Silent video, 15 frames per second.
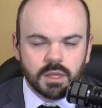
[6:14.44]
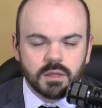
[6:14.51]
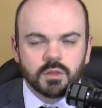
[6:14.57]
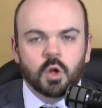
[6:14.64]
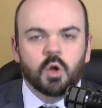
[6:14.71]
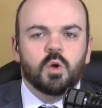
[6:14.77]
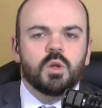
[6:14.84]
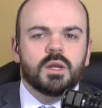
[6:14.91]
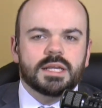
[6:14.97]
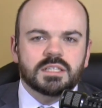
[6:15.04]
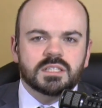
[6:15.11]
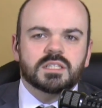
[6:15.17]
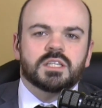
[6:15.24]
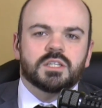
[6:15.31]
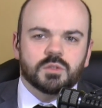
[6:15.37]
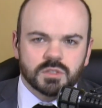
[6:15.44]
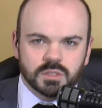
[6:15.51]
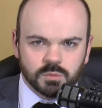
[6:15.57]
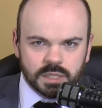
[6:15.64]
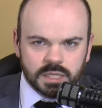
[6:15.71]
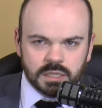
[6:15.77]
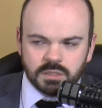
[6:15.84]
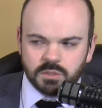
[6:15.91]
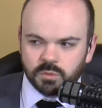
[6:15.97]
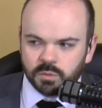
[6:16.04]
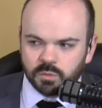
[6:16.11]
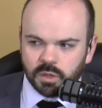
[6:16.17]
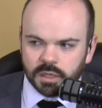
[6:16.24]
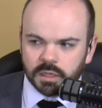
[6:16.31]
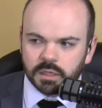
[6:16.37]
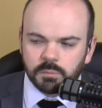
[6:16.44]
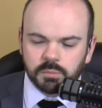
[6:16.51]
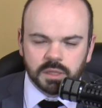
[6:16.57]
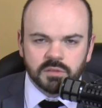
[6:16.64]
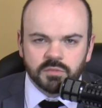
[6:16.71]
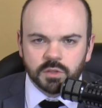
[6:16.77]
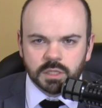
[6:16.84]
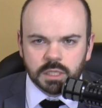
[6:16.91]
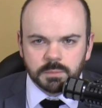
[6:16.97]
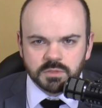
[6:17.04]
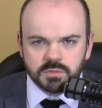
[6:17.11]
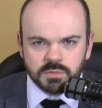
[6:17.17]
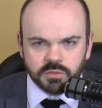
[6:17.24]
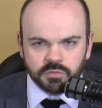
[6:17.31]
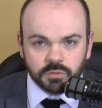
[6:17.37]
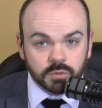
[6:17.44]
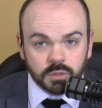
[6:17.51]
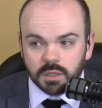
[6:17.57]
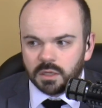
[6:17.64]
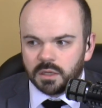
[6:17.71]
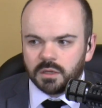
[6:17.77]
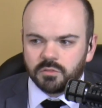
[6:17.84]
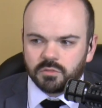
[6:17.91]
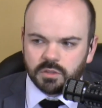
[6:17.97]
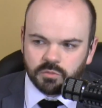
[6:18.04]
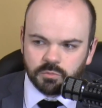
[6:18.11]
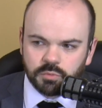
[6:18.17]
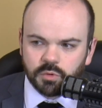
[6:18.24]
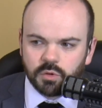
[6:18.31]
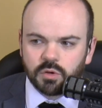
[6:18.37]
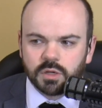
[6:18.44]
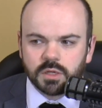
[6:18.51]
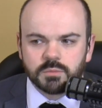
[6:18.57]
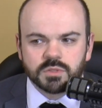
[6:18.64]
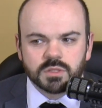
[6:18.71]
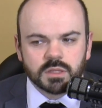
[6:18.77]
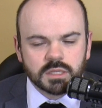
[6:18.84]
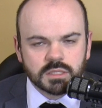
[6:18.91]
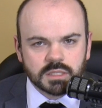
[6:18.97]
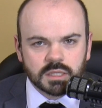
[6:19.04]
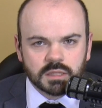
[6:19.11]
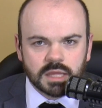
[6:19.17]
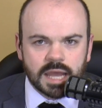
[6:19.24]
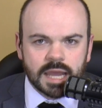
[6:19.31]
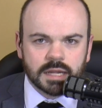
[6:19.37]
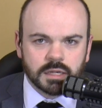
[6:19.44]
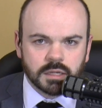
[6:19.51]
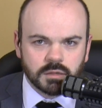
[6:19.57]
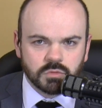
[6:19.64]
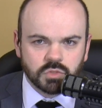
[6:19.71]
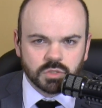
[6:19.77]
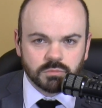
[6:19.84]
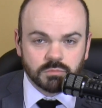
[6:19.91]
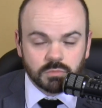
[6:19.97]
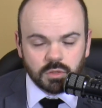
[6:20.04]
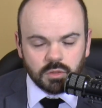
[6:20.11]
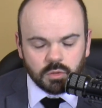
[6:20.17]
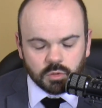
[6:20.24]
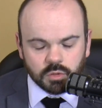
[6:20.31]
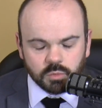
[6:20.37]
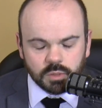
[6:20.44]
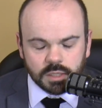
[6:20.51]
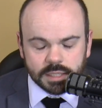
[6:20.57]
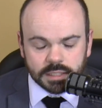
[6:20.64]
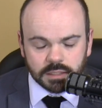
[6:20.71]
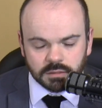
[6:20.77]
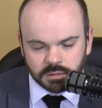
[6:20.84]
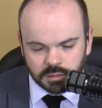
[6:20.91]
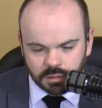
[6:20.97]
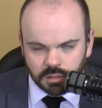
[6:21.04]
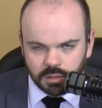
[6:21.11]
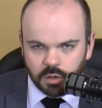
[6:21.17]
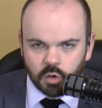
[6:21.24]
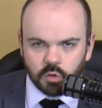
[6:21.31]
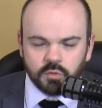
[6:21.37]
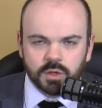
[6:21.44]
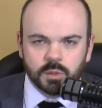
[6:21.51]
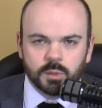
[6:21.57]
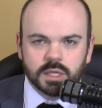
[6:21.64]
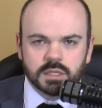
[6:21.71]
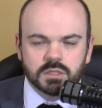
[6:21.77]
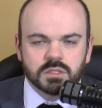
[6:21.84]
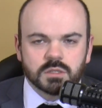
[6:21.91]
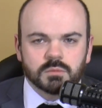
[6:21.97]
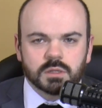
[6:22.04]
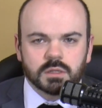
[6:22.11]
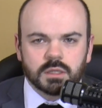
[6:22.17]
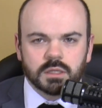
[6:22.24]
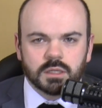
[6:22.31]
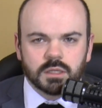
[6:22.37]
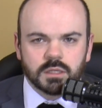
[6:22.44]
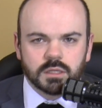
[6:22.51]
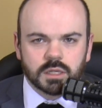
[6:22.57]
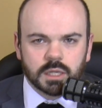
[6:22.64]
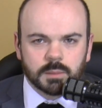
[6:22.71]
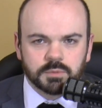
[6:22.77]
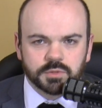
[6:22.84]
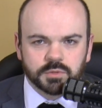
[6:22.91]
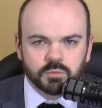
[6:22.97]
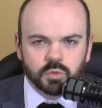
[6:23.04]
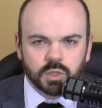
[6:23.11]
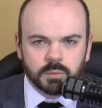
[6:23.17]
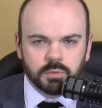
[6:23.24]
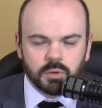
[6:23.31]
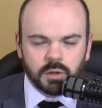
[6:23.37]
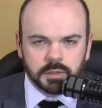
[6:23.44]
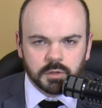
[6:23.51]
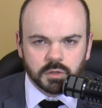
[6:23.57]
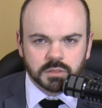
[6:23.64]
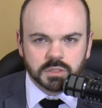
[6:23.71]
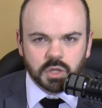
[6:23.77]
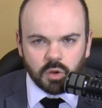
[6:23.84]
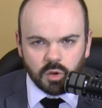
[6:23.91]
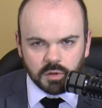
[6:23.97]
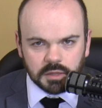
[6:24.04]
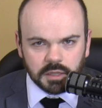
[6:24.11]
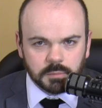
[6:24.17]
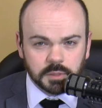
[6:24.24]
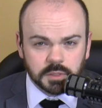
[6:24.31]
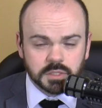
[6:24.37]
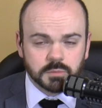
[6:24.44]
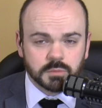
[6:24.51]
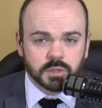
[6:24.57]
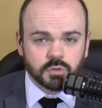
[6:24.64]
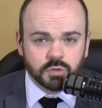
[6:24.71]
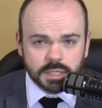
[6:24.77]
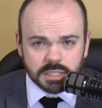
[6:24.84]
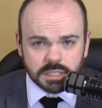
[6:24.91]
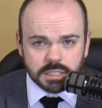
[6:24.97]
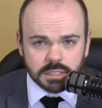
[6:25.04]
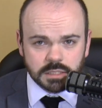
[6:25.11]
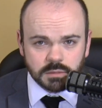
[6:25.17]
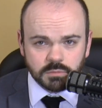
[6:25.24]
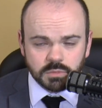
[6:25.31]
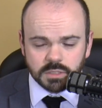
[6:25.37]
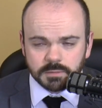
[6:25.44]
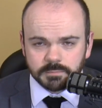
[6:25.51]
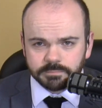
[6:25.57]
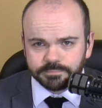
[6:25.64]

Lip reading: The whole excuse, and we'll get into it in one, I'm going to play a few clips from different programs and things like that, and some, Lord willing, hopefully we get to some clips from William Paul Young talking about some of the criticisms.